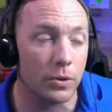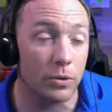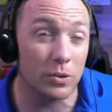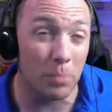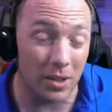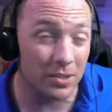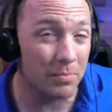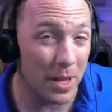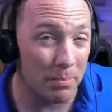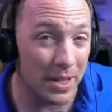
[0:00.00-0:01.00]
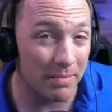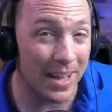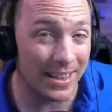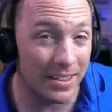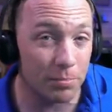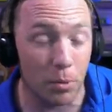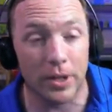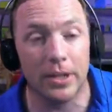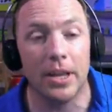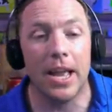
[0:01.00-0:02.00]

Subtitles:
response might be at this point,